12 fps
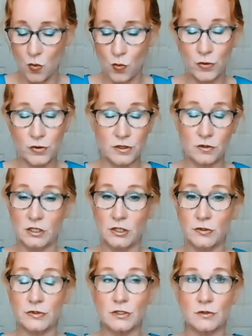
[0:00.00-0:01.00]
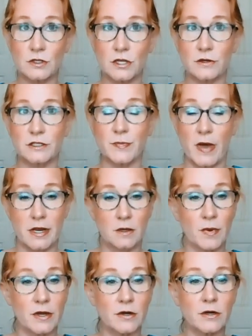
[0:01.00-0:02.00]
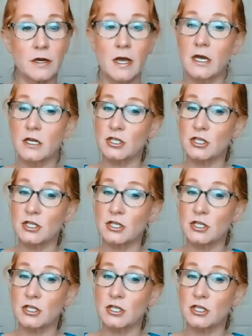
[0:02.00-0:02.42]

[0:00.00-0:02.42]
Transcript: Or you can use doTERRA's body butter